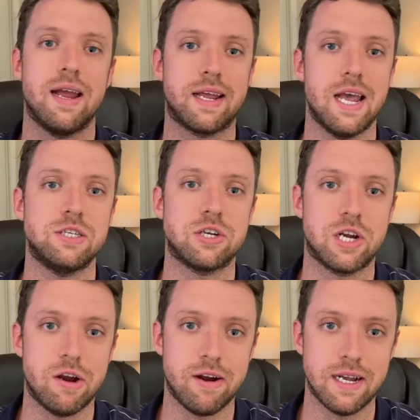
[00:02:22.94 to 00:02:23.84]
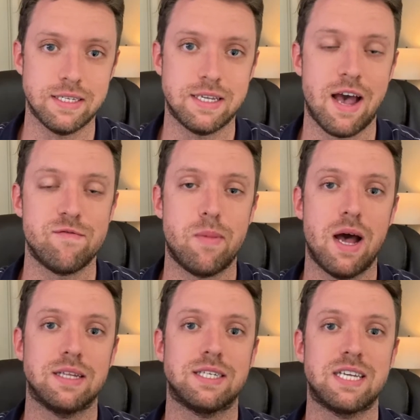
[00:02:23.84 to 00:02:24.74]
case you're curious, I've
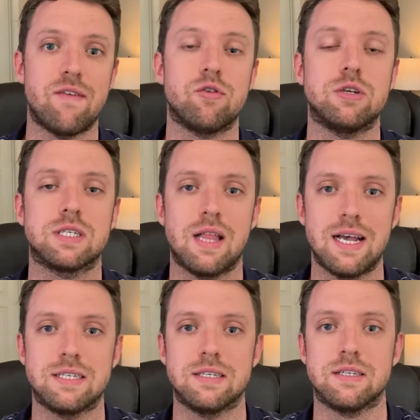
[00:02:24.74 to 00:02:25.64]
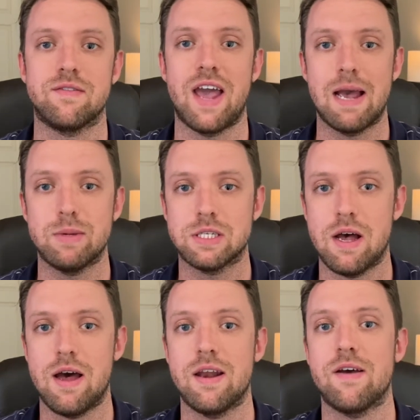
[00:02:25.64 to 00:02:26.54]
bought several slices of
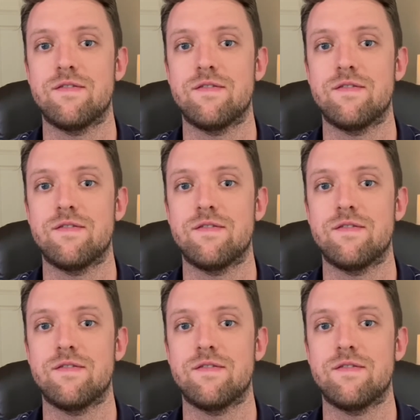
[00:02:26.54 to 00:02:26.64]
Amazon,